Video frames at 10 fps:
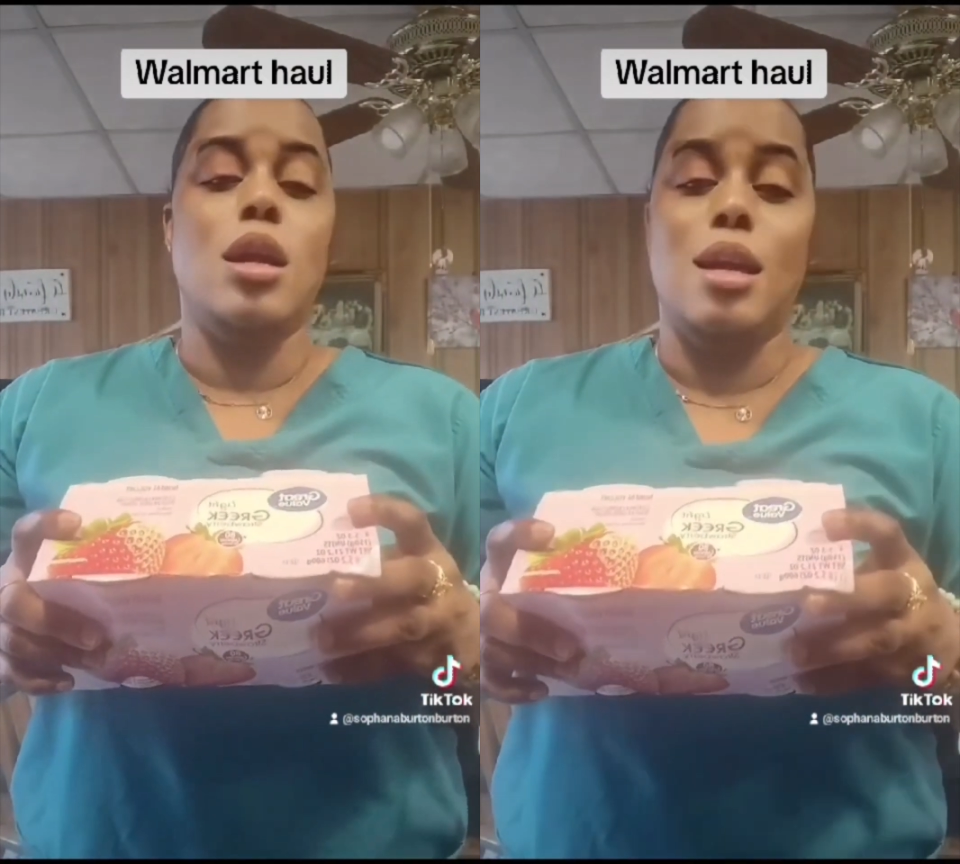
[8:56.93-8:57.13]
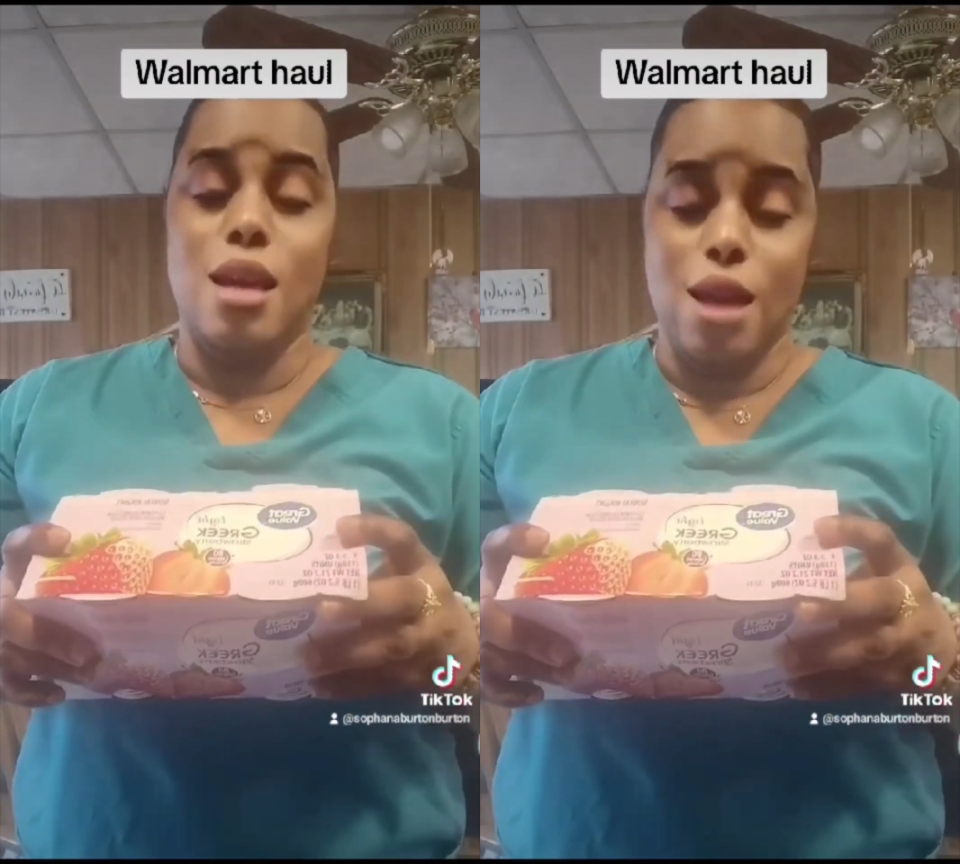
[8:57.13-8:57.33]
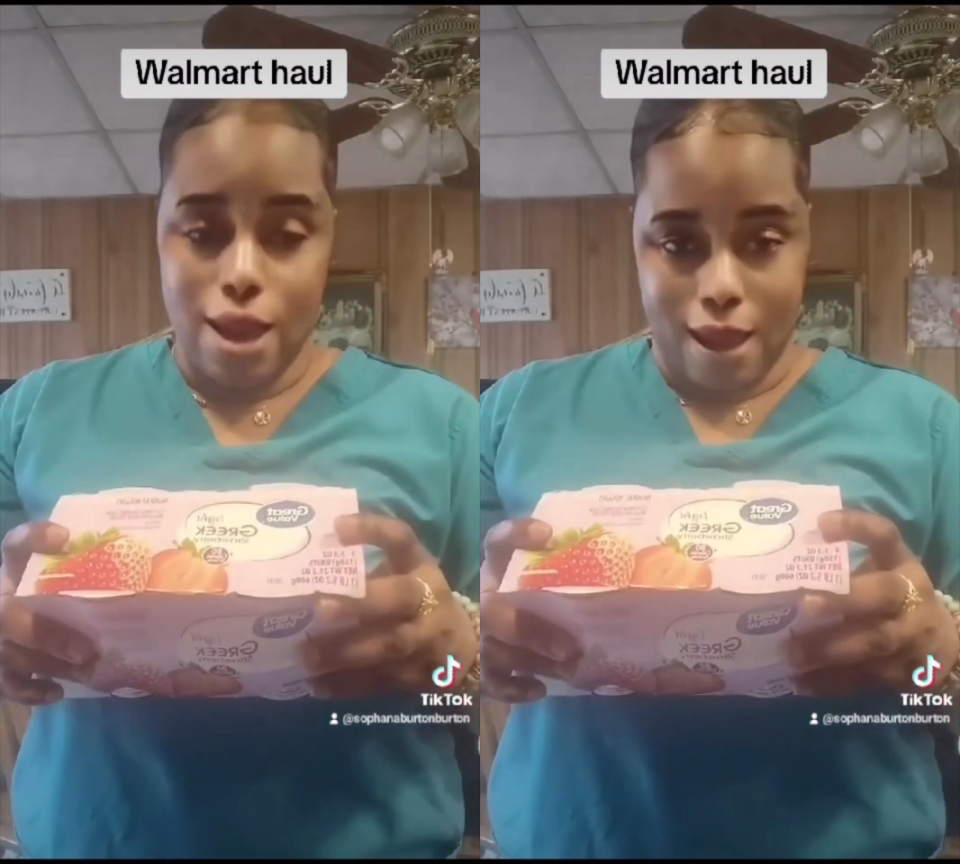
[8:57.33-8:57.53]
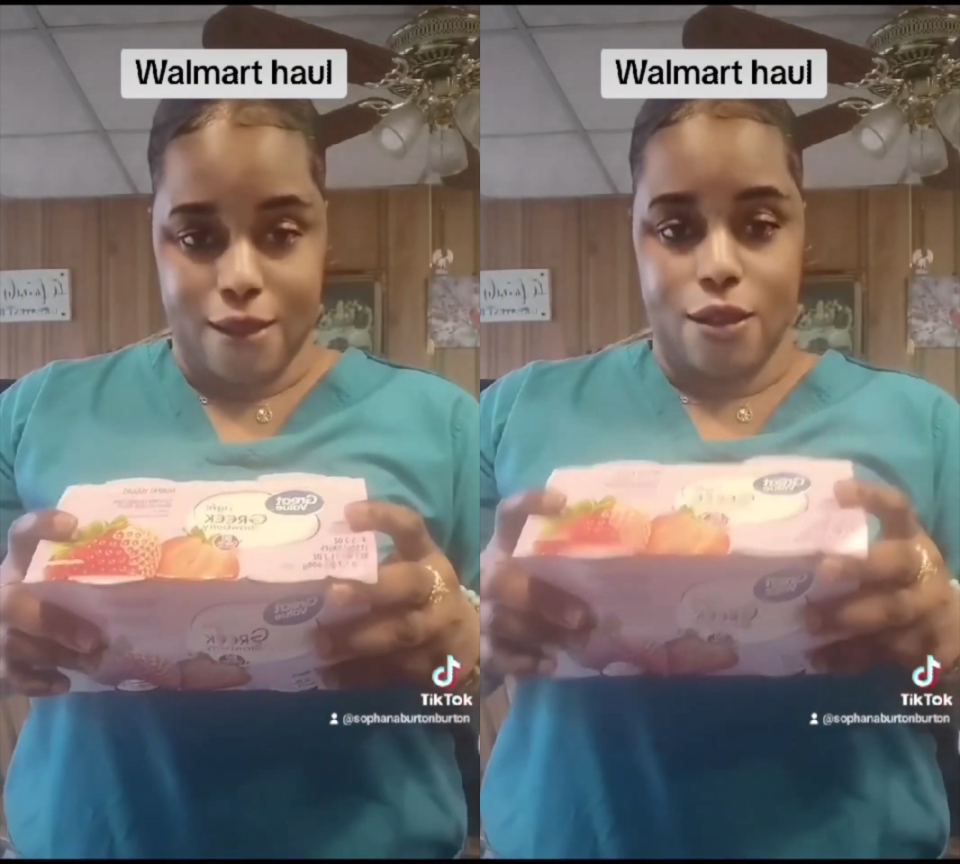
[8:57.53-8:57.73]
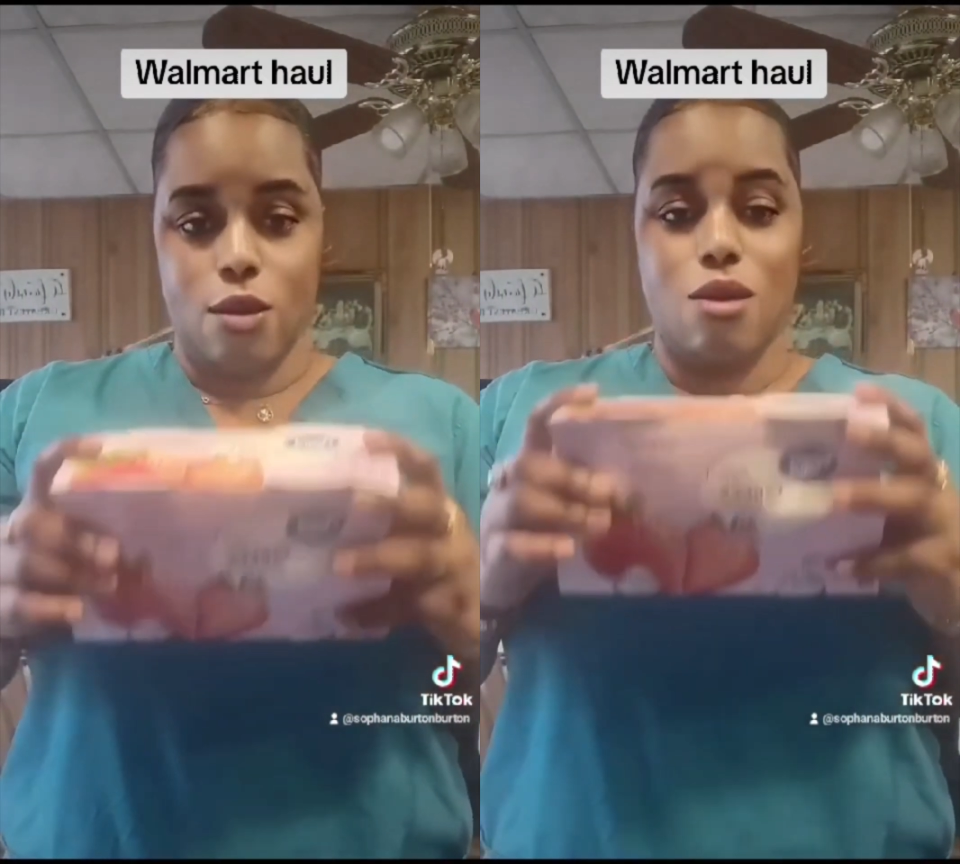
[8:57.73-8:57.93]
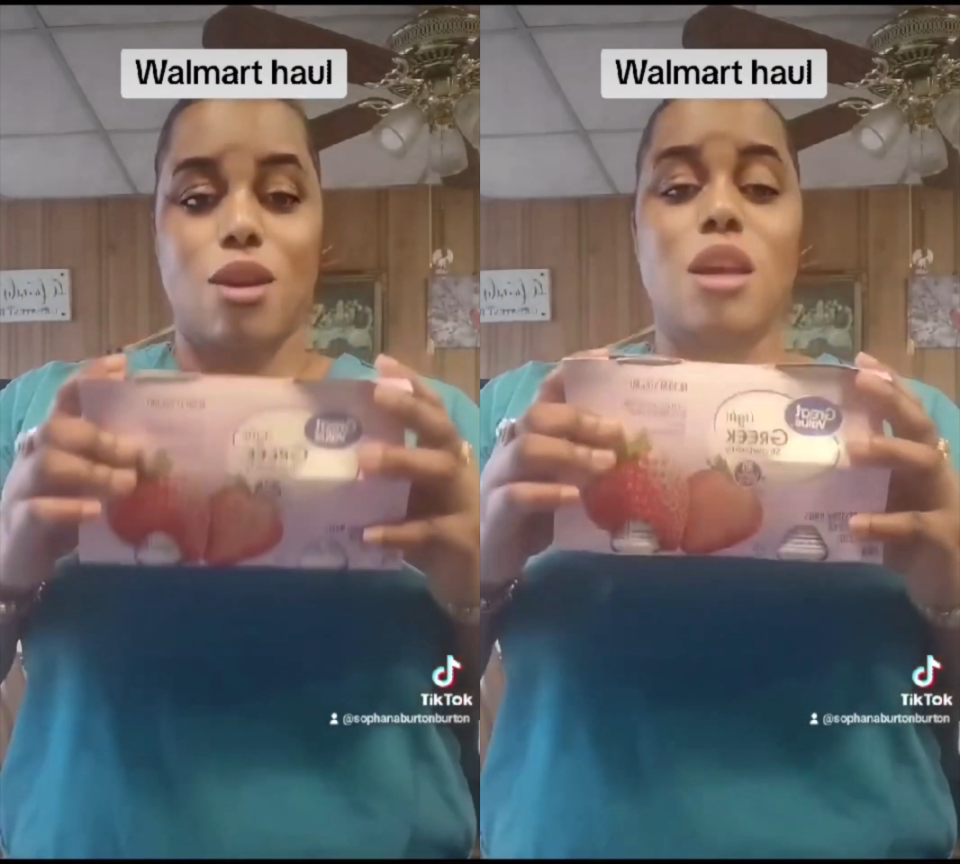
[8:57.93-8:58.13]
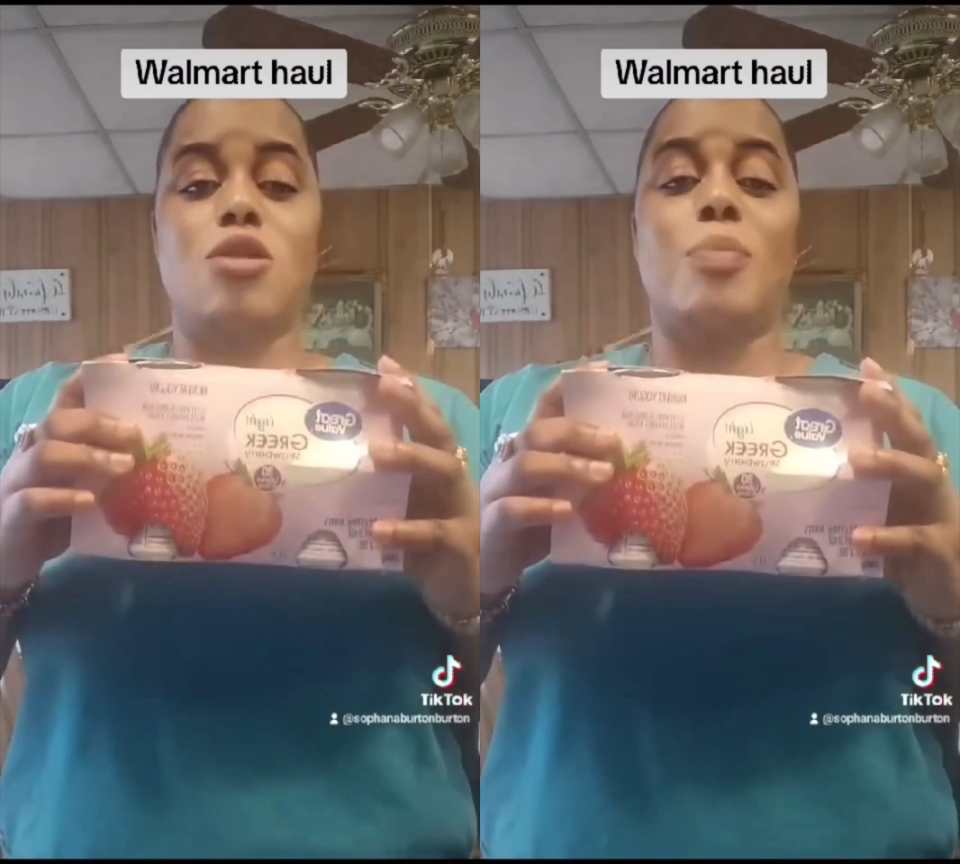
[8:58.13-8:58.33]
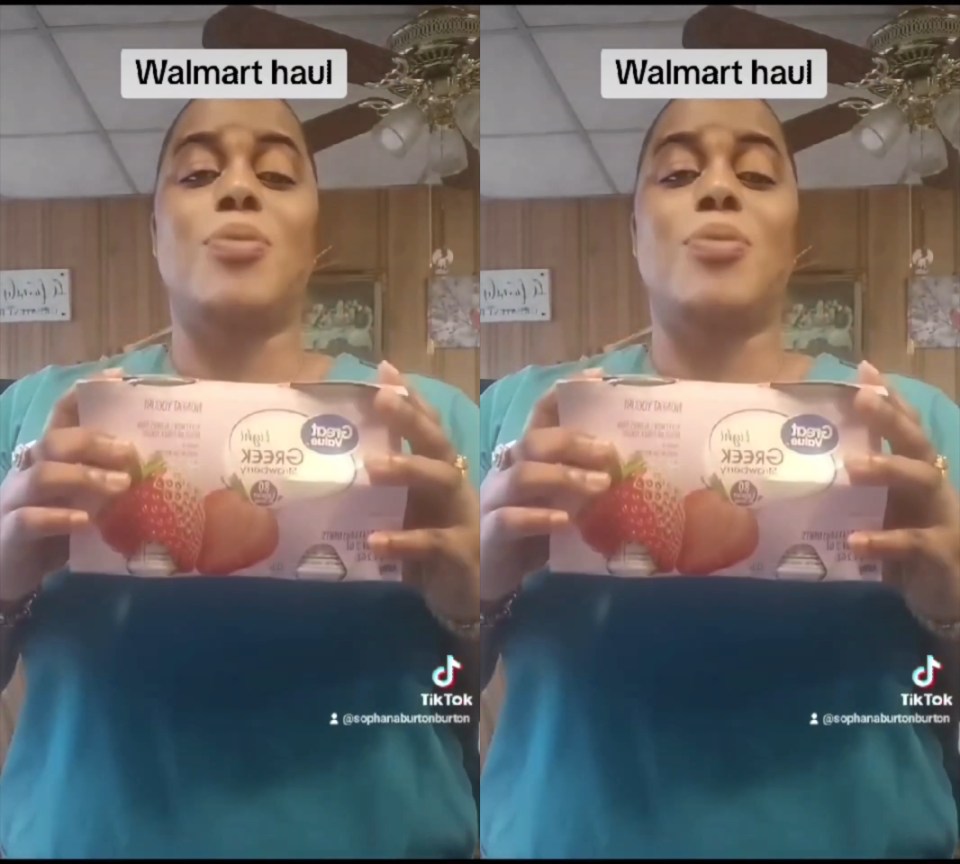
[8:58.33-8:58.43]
Yes, I'm gonna eat